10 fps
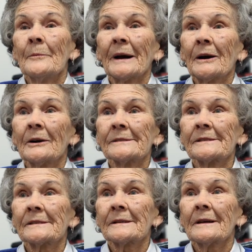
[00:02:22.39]

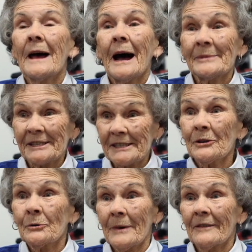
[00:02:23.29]
because I'm
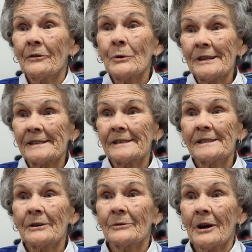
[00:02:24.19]
still, my voice is
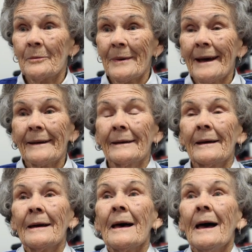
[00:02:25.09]
still not back.
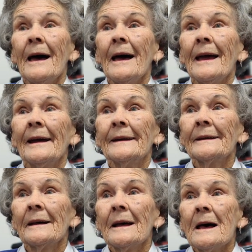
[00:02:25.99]
And